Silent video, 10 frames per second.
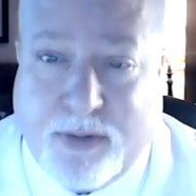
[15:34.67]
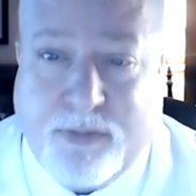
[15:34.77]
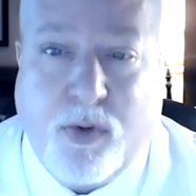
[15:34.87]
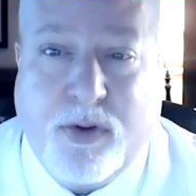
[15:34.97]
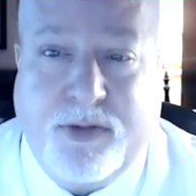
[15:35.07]

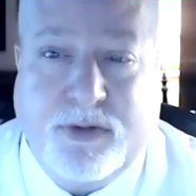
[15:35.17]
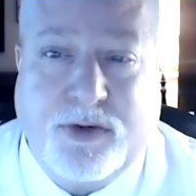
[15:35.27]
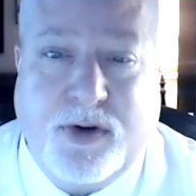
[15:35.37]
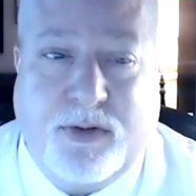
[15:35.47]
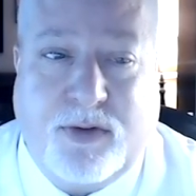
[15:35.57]
for the
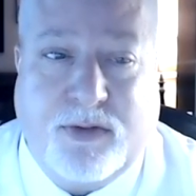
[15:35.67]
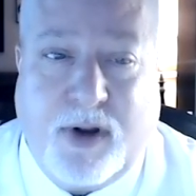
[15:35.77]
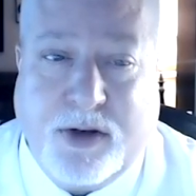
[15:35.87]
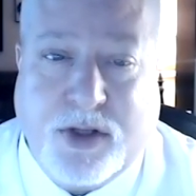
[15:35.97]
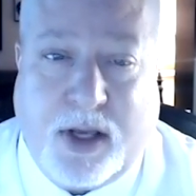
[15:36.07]
Physician
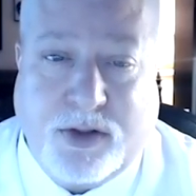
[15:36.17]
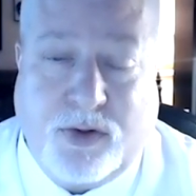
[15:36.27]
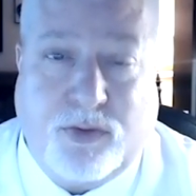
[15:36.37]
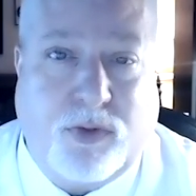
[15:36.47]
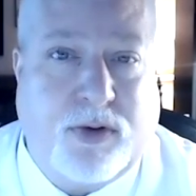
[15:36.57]
Assistant Education
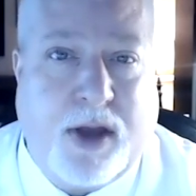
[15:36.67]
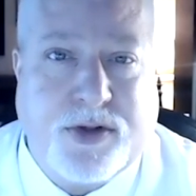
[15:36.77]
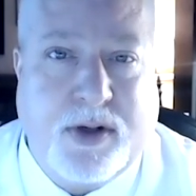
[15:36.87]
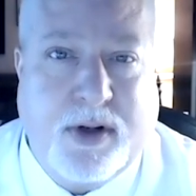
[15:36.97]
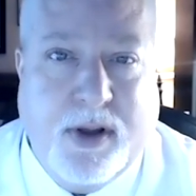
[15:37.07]

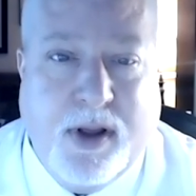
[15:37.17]
Association,